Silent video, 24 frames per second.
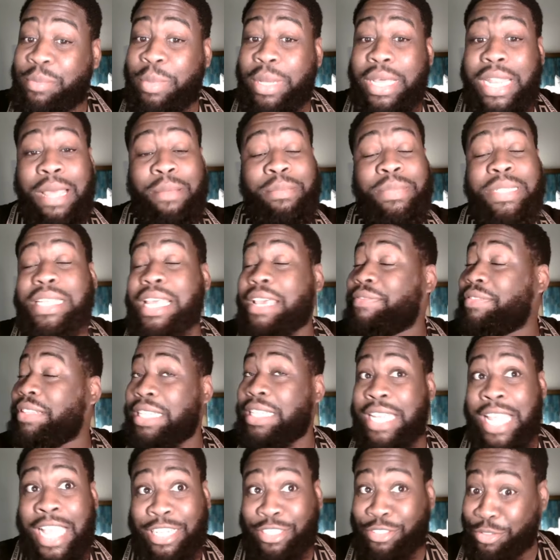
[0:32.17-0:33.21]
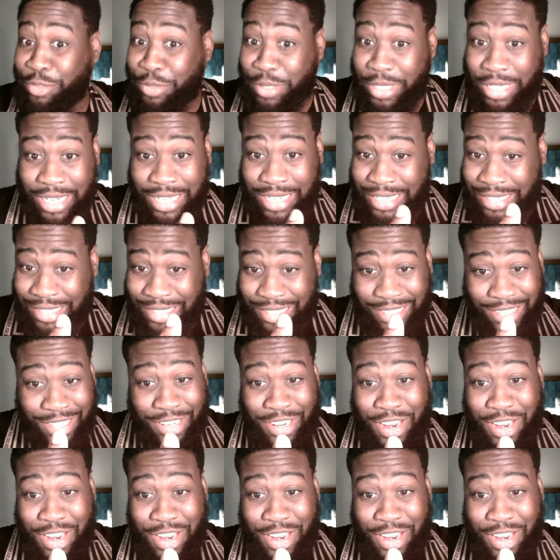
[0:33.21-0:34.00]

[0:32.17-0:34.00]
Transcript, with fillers: but I'm definitely not true to this.